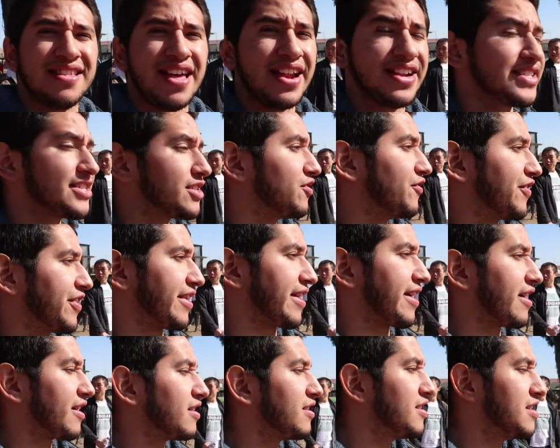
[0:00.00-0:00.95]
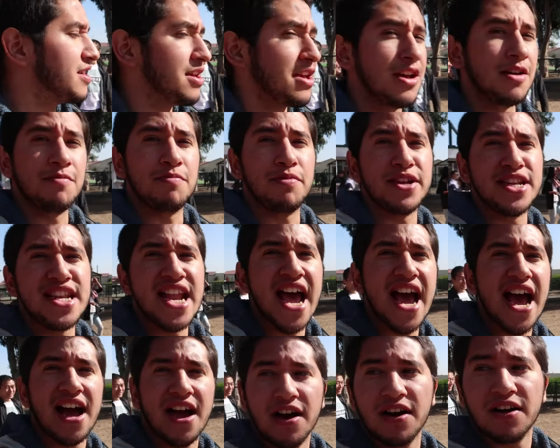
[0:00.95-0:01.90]
that is over there. But
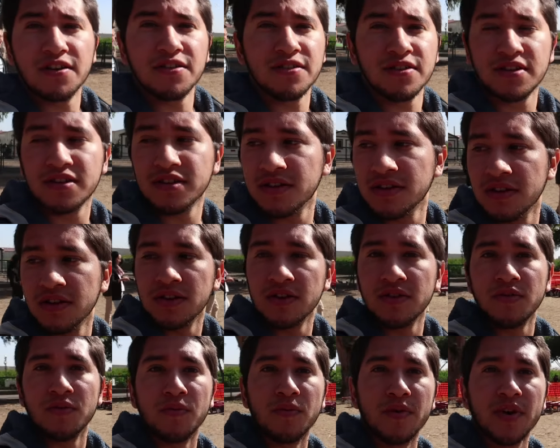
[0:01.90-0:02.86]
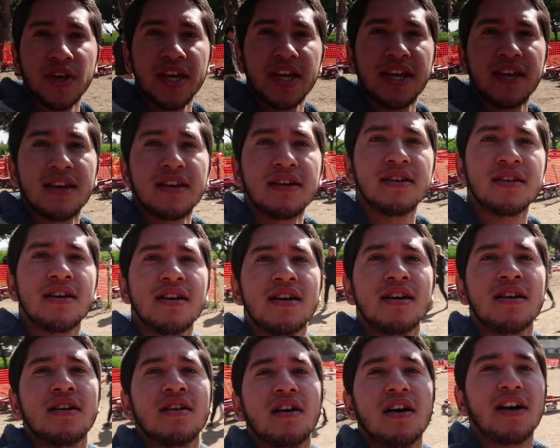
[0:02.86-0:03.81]
now we
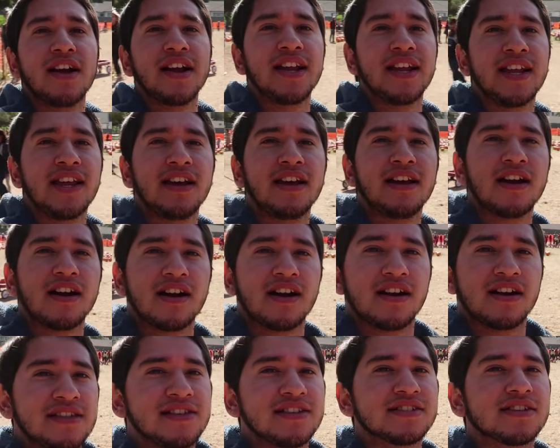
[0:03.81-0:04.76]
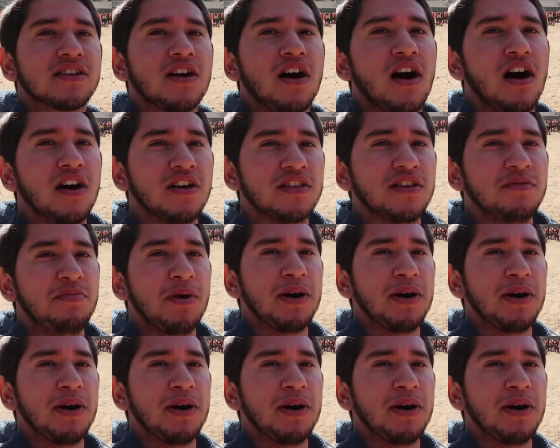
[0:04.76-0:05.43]
are here. And these are all the